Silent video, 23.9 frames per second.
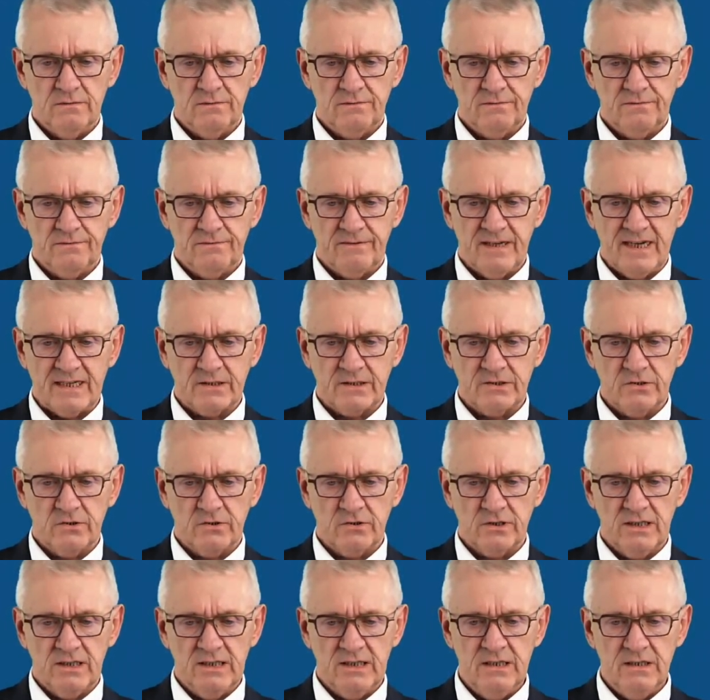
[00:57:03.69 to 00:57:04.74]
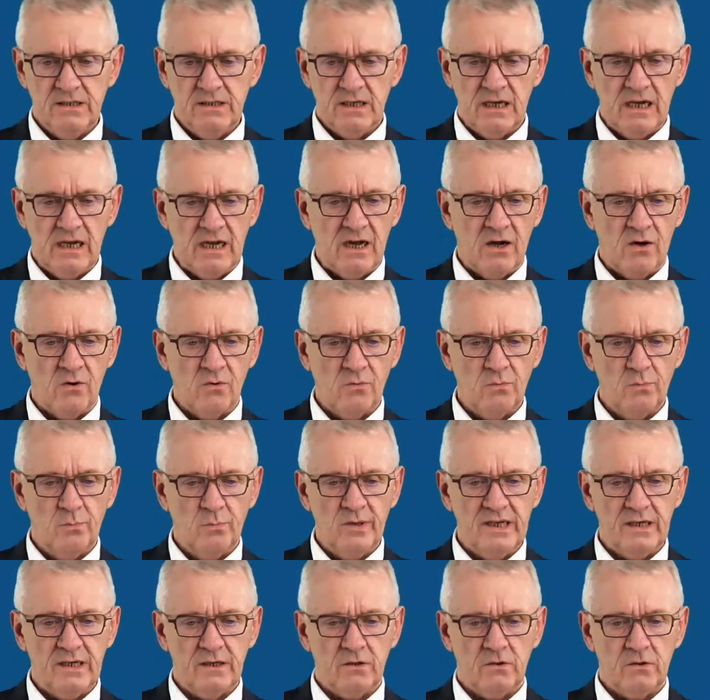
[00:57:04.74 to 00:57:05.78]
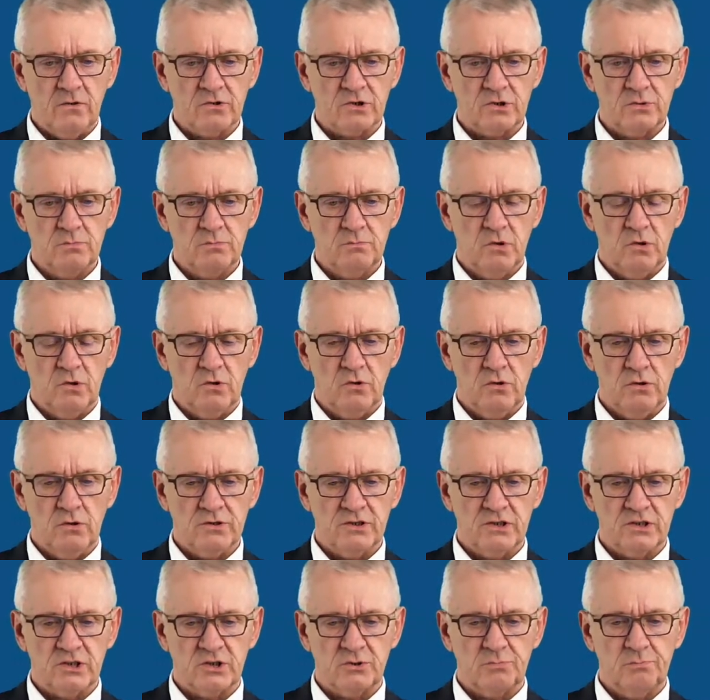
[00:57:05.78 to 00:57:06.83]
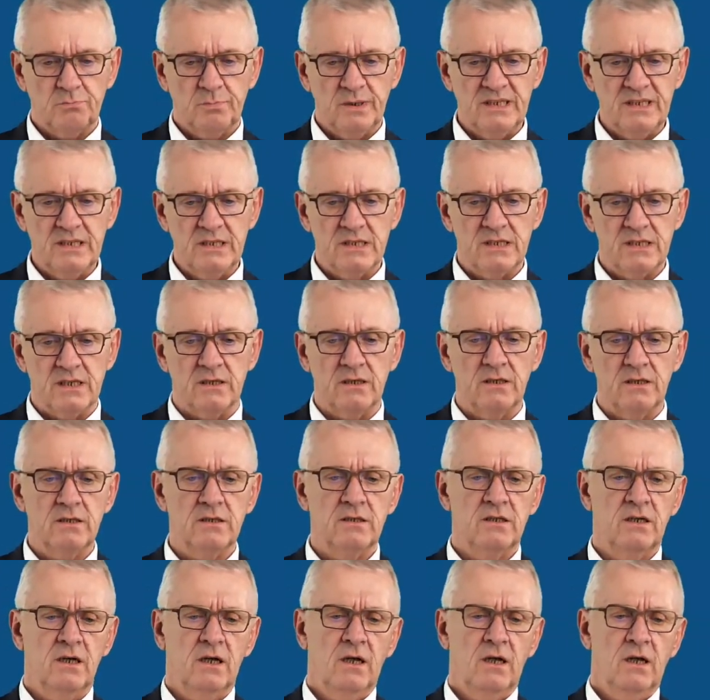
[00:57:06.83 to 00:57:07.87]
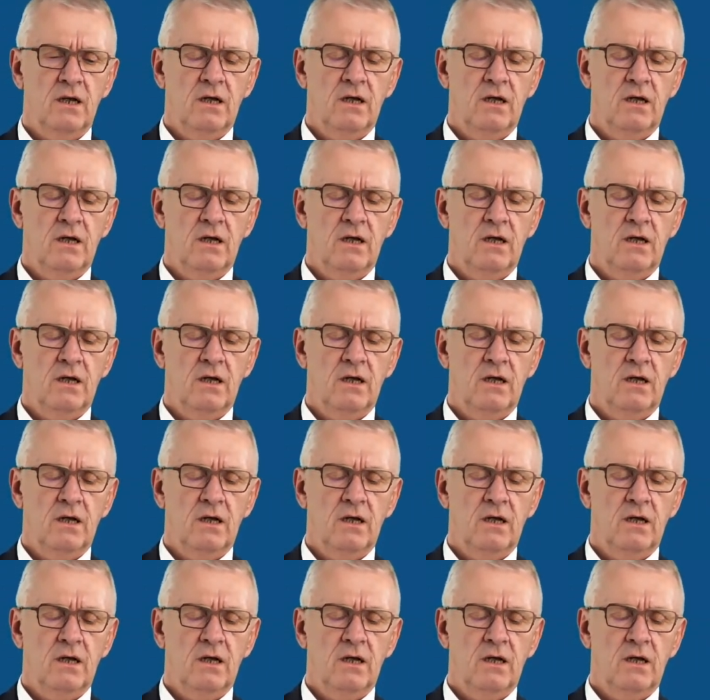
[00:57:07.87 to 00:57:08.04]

factor in how big or small the spindle?